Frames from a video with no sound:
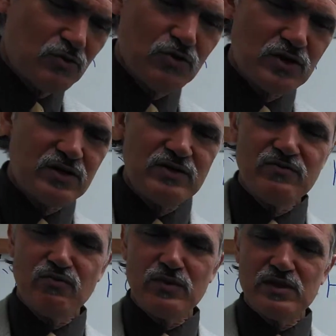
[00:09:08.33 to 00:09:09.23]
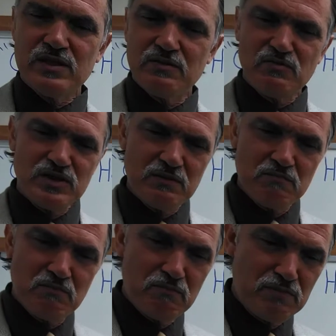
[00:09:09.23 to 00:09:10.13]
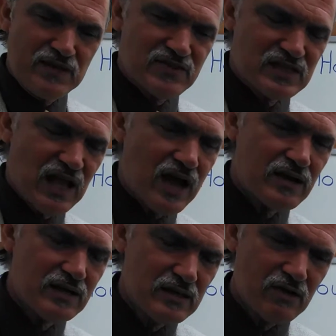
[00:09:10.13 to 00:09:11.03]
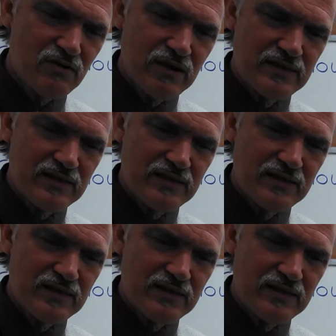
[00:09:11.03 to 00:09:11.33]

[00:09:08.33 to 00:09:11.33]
cooking with some beef stock in there.